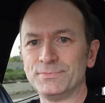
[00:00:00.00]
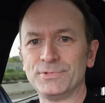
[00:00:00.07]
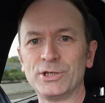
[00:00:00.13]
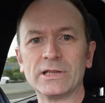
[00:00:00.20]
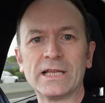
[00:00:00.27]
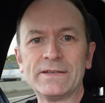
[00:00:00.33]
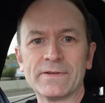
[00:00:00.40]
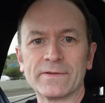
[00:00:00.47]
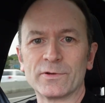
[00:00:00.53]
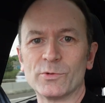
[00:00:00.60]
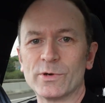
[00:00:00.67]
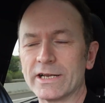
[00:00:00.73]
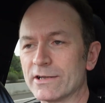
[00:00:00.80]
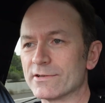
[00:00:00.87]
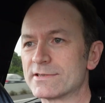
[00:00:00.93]
you leave
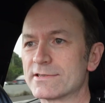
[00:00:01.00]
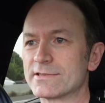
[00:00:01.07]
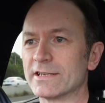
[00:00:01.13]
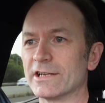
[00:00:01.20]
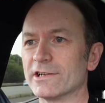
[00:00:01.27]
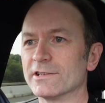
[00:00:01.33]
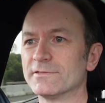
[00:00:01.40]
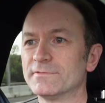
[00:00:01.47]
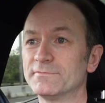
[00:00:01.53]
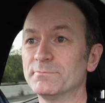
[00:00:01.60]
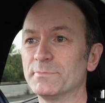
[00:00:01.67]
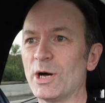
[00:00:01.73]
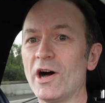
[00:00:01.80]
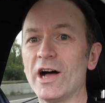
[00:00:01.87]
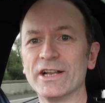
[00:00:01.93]
everyone else,
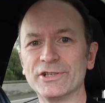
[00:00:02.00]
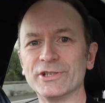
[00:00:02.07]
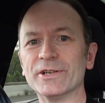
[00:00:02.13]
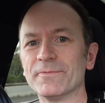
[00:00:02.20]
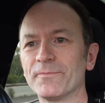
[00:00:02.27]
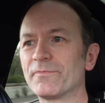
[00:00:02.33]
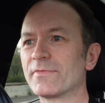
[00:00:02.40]
behind you.